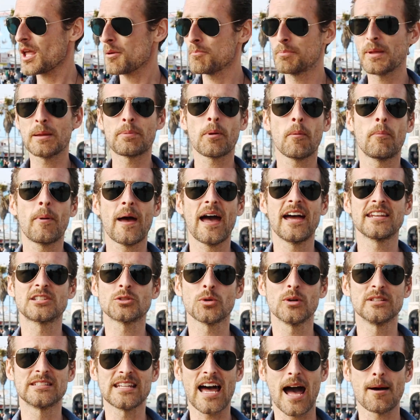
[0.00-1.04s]
Be prepared to
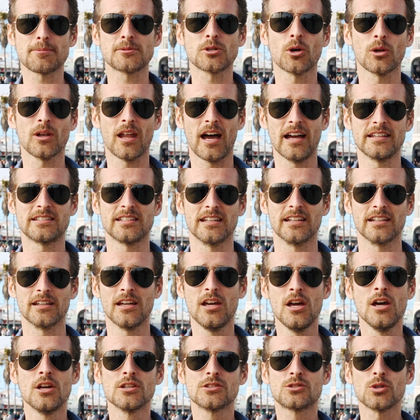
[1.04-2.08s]
adapt your lighting.
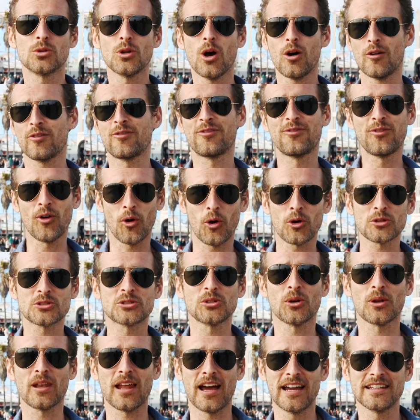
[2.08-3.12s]
Do not force
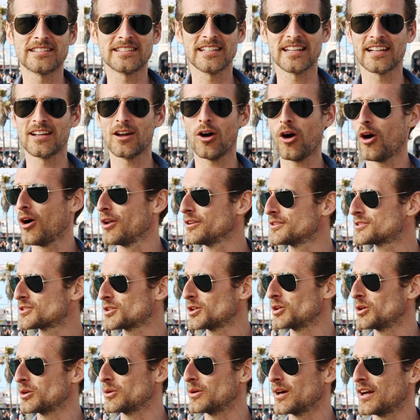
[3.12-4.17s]
your lighting
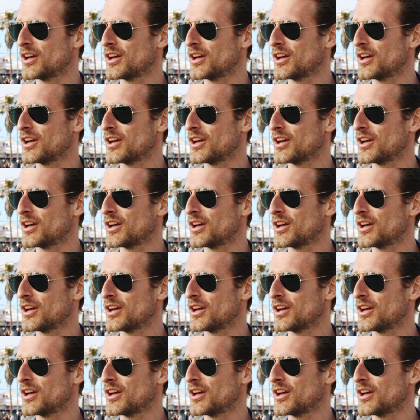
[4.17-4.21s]
onto